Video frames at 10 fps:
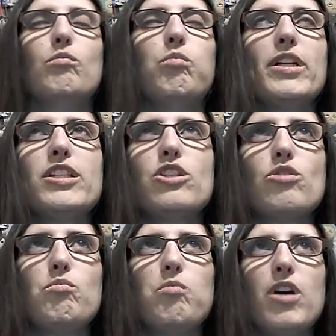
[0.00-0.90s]
What did
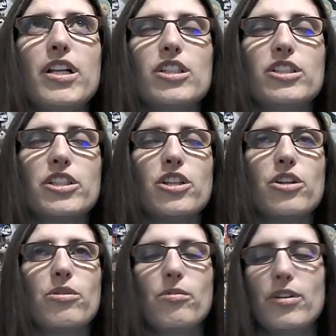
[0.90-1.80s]
you want her to
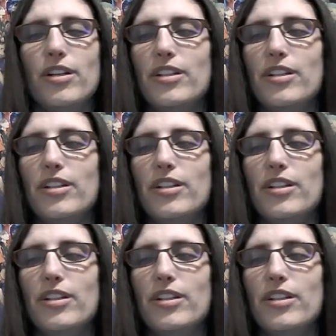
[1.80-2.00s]
do?